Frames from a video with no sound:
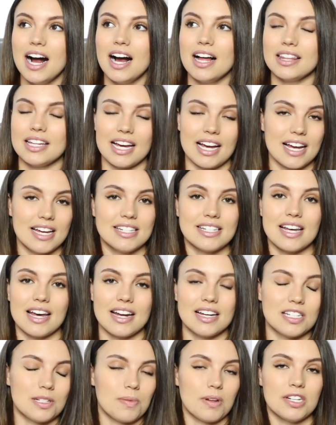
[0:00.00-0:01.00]
like I said,
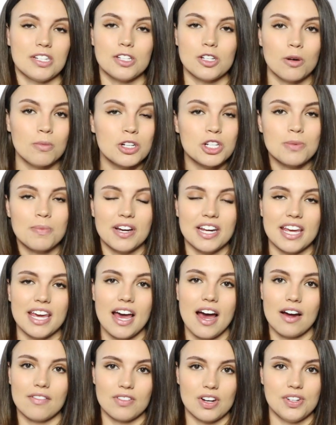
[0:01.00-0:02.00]
I spend so much money
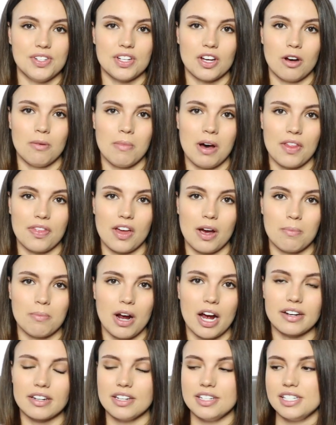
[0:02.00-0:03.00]
every single month on
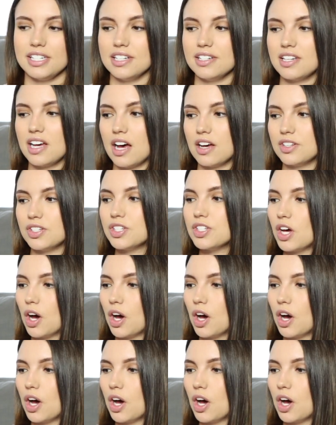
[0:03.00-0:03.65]
pregnancy tests.